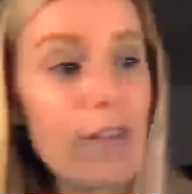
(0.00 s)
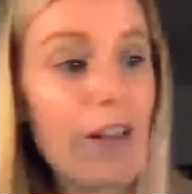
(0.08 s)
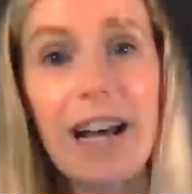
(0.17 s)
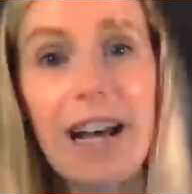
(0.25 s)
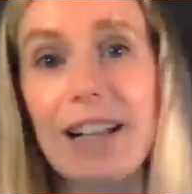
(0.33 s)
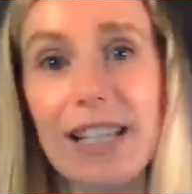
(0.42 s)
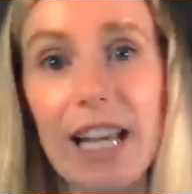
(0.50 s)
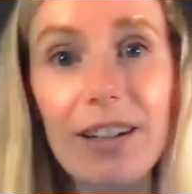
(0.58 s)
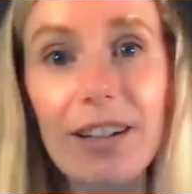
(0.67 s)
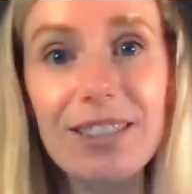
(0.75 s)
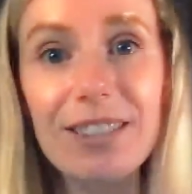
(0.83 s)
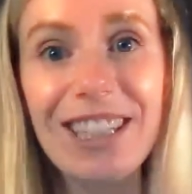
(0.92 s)
and that's it.
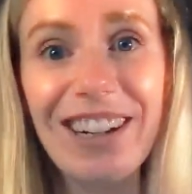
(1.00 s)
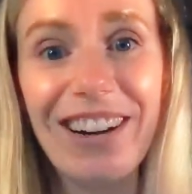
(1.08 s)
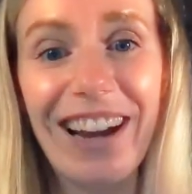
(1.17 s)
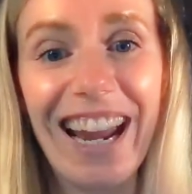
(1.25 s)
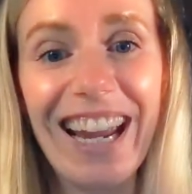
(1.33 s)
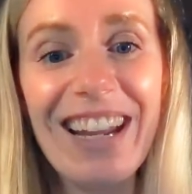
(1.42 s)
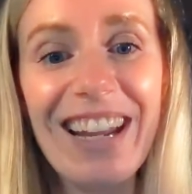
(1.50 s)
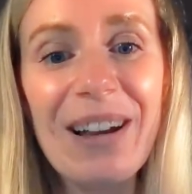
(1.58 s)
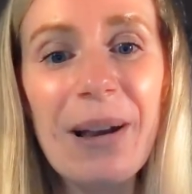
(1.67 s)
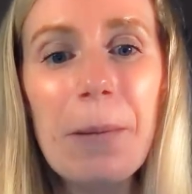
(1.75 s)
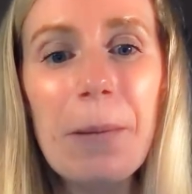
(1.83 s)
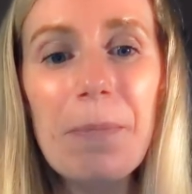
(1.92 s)
Okay,
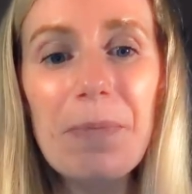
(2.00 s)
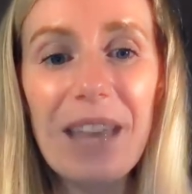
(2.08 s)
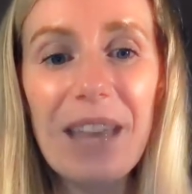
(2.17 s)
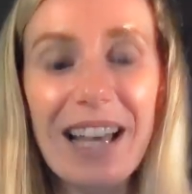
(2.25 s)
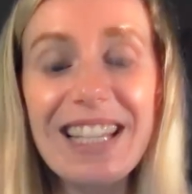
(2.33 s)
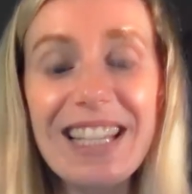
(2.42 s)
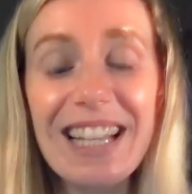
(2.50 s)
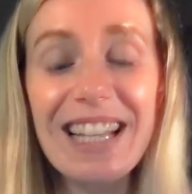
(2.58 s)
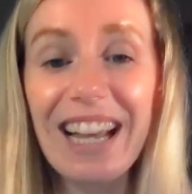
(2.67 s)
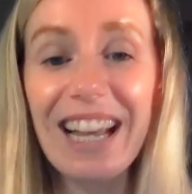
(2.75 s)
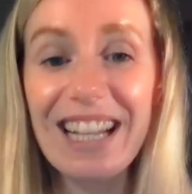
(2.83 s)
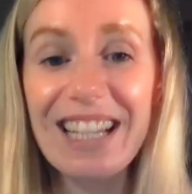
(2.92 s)

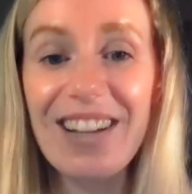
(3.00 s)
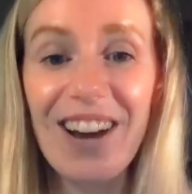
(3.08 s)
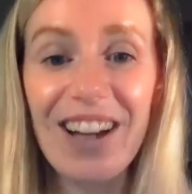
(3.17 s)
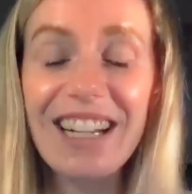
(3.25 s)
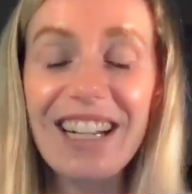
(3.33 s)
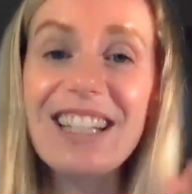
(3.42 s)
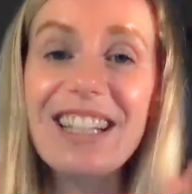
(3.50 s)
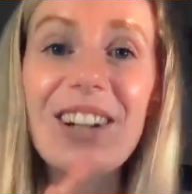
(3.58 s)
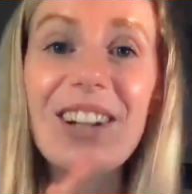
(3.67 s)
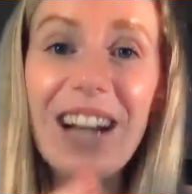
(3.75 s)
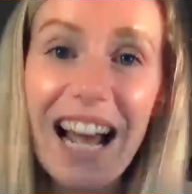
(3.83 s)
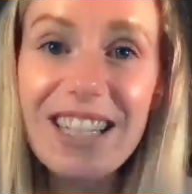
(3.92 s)
it's gone. It's
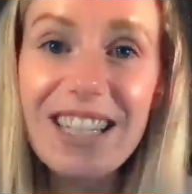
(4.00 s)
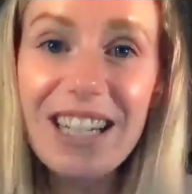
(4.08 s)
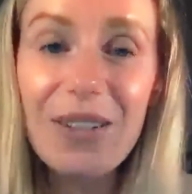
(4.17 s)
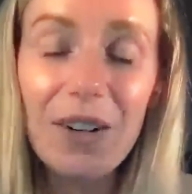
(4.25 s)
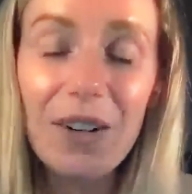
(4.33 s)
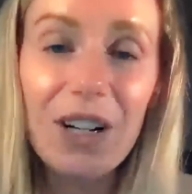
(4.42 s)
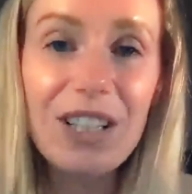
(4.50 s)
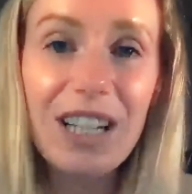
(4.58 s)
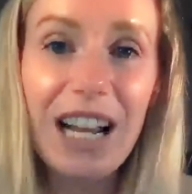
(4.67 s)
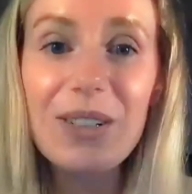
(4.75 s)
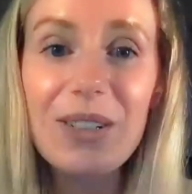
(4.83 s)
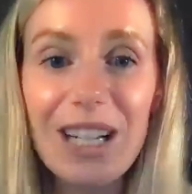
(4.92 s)
your last in, first
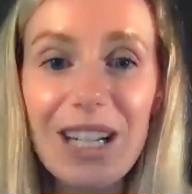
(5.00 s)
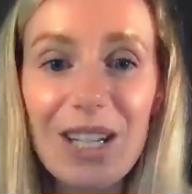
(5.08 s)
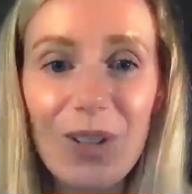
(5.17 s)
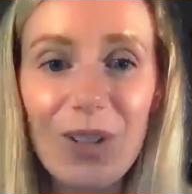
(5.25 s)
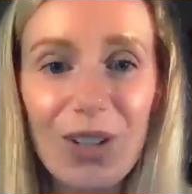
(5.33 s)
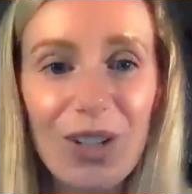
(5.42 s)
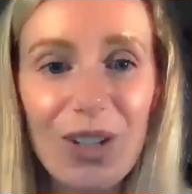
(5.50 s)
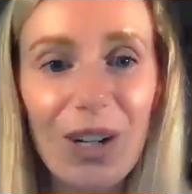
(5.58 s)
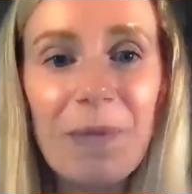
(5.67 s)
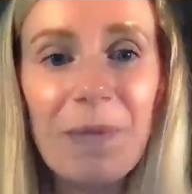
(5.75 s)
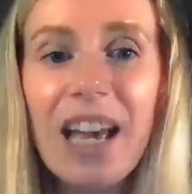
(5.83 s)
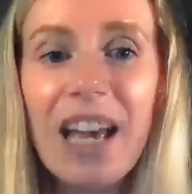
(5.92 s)
out data
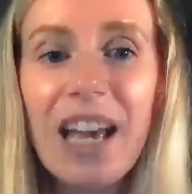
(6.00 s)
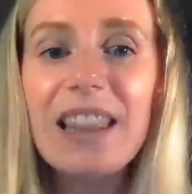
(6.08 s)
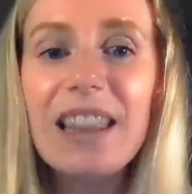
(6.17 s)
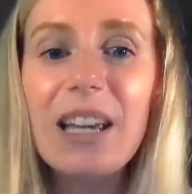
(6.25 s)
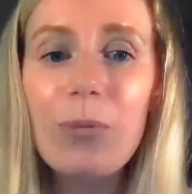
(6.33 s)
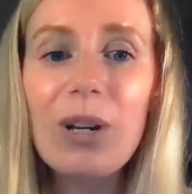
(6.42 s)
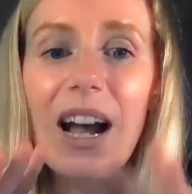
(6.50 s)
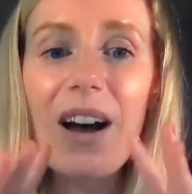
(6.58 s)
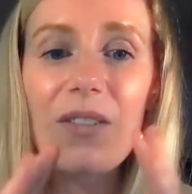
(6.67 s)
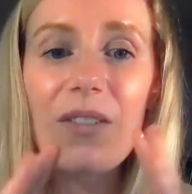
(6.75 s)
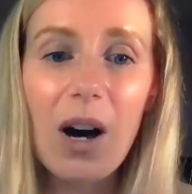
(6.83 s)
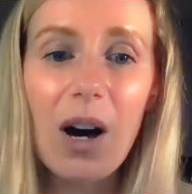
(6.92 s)
structure. Then we
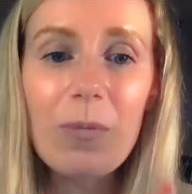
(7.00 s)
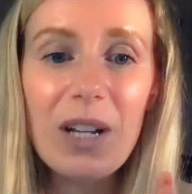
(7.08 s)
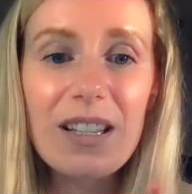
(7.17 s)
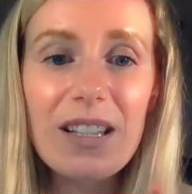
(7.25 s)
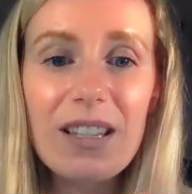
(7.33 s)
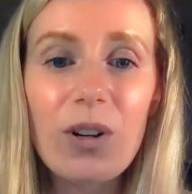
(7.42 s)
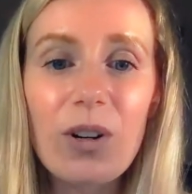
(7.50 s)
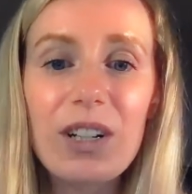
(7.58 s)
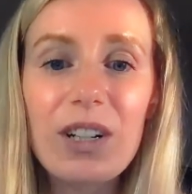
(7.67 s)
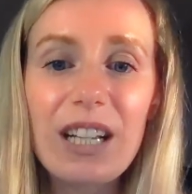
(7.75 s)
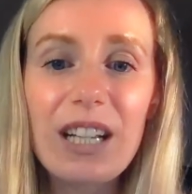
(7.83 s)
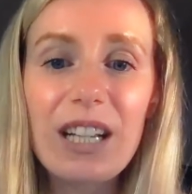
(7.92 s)
have objects
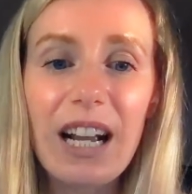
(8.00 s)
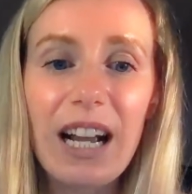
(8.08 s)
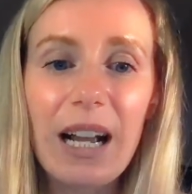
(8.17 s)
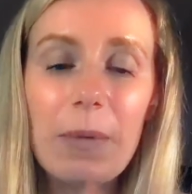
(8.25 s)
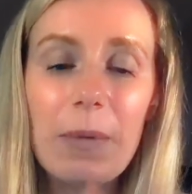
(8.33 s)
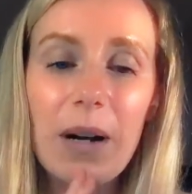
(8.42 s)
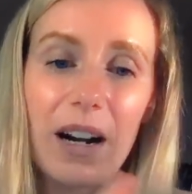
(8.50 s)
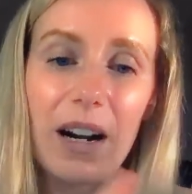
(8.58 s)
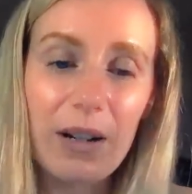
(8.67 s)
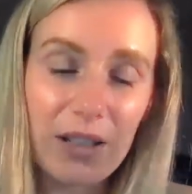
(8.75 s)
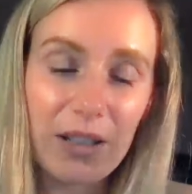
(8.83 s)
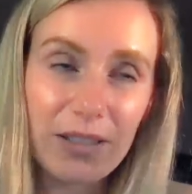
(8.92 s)
stored
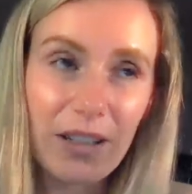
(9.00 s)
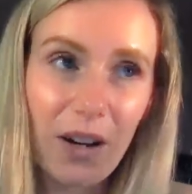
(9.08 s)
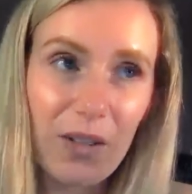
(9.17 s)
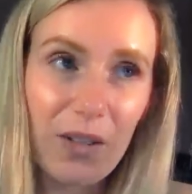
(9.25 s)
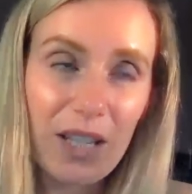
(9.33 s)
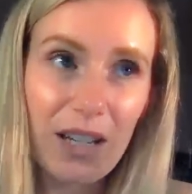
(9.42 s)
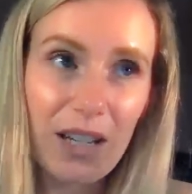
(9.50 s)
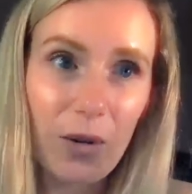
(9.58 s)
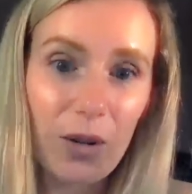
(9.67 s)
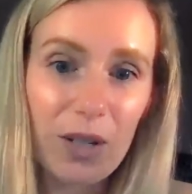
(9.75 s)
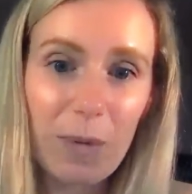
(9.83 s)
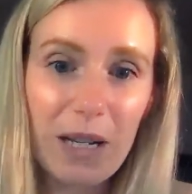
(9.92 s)
are obviously
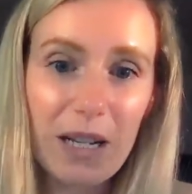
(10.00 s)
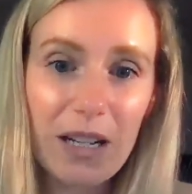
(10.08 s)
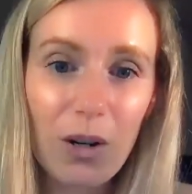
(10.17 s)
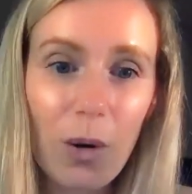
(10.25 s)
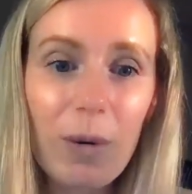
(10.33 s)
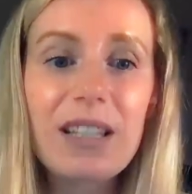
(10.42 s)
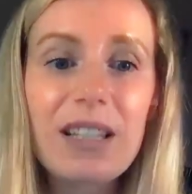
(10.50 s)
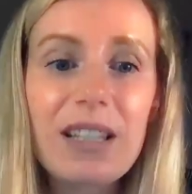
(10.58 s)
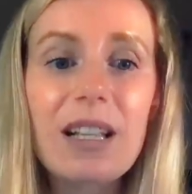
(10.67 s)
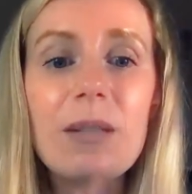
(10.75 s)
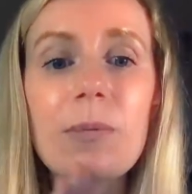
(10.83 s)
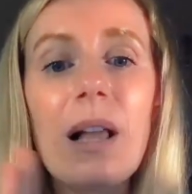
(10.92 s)
going to be globally
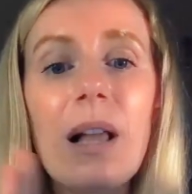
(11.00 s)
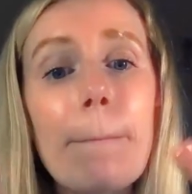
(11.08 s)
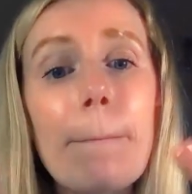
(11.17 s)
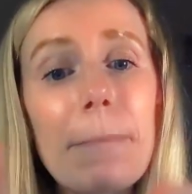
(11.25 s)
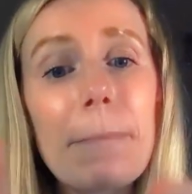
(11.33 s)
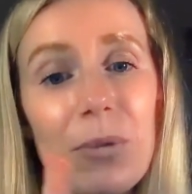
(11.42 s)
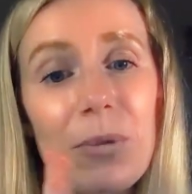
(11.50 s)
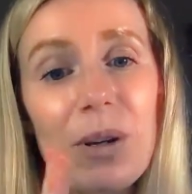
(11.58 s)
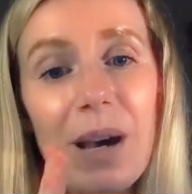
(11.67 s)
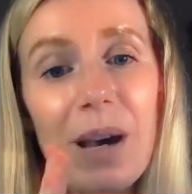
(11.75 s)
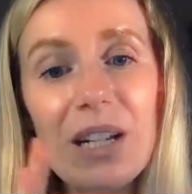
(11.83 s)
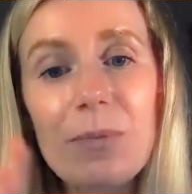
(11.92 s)
accessible. Memory
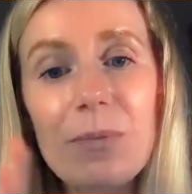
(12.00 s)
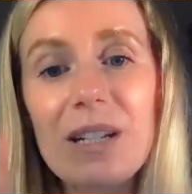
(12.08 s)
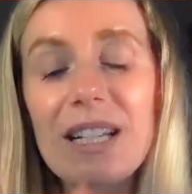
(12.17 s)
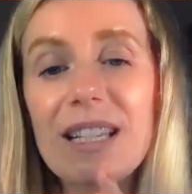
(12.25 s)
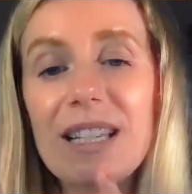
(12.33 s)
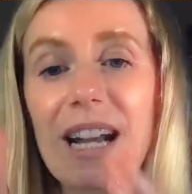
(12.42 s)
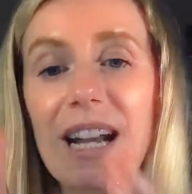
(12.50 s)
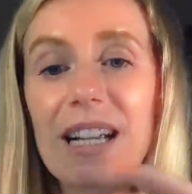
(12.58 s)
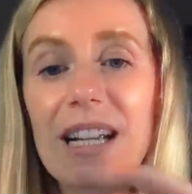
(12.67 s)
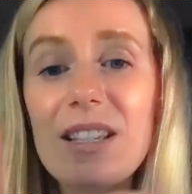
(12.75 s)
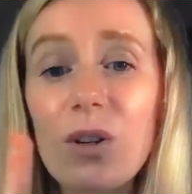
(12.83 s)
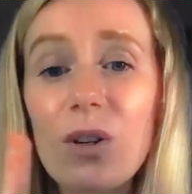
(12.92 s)
management in stack
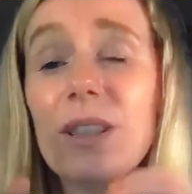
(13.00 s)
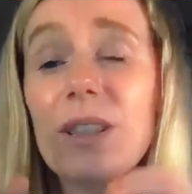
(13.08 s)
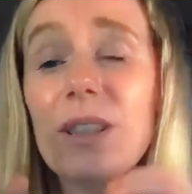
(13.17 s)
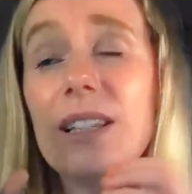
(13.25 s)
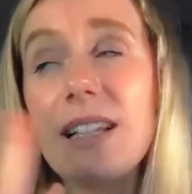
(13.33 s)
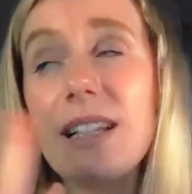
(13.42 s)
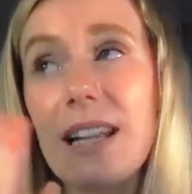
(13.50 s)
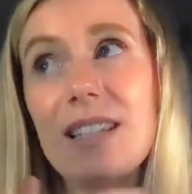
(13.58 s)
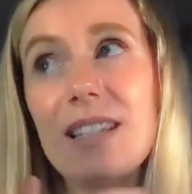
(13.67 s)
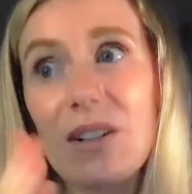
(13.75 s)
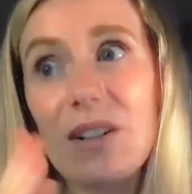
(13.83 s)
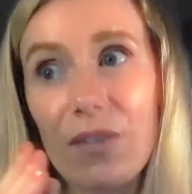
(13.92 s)
is done with the
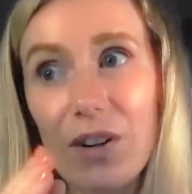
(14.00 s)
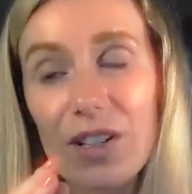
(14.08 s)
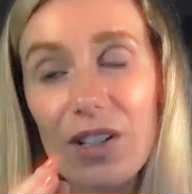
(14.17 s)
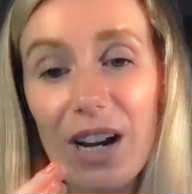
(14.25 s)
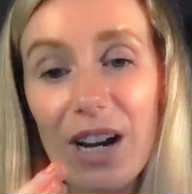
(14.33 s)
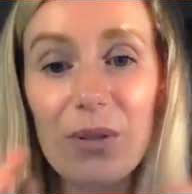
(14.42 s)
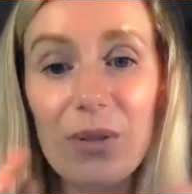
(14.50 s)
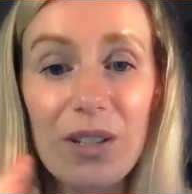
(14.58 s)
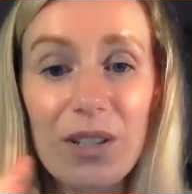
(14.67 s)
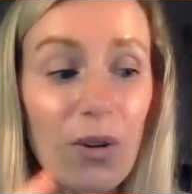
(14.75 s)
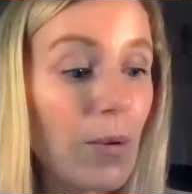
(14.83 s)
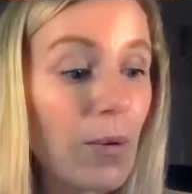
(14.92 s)
last in, first out.
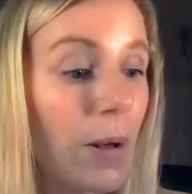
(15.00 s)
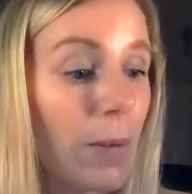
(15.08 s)
So